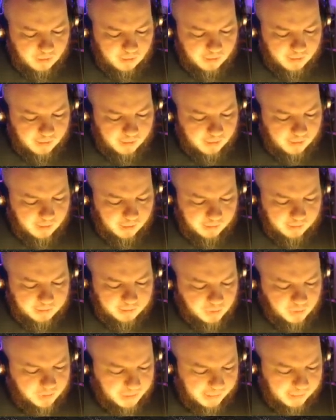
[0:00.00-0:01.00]
I
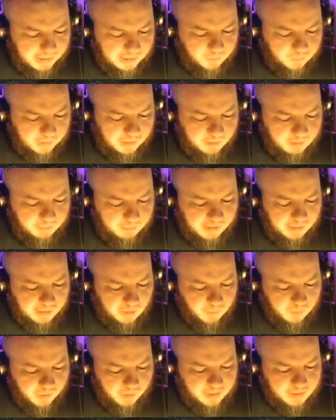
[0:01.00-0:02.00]
genuinely mean it
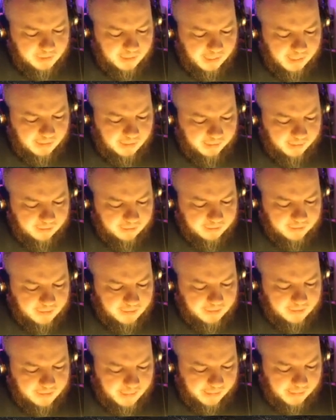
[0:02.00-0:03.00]
when I say they are the
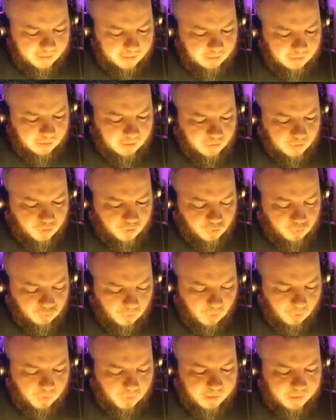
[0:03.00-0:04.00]
2nd
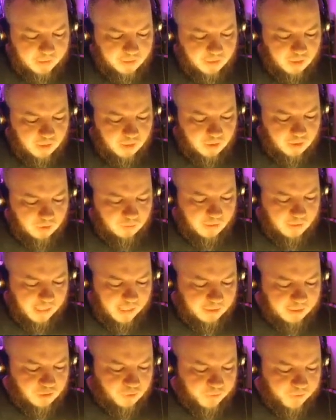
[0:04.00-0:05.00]
strongest unit
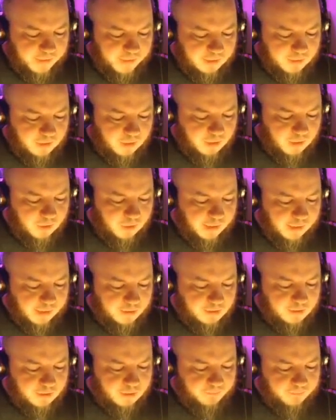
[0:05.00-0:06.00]
entry in the Codex.